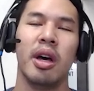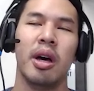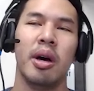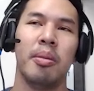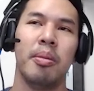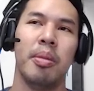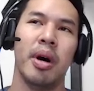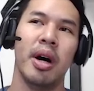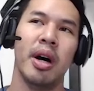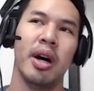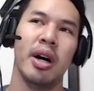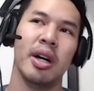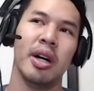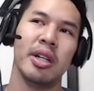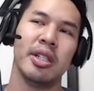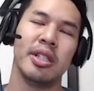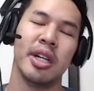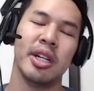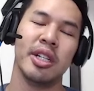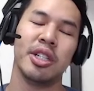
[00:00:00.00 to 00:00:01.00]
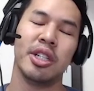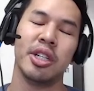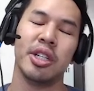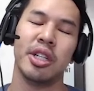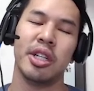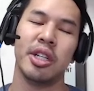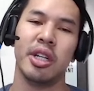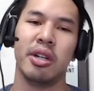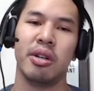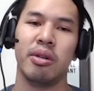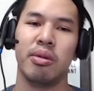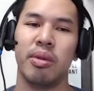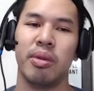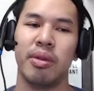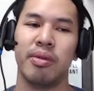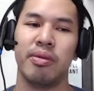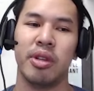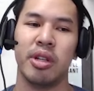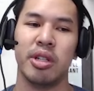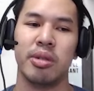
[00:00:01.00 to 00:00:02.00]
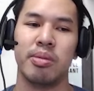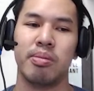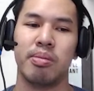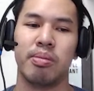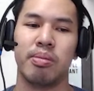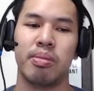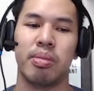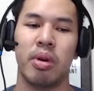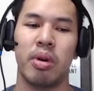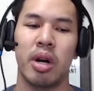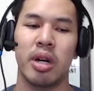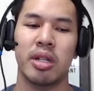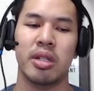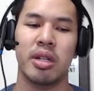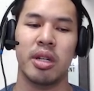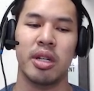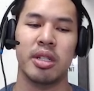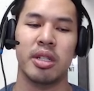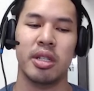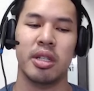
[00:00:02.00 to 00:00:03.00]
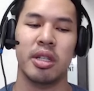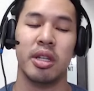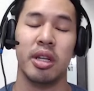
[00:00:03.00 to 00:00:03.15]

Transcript: But essentially, with this process,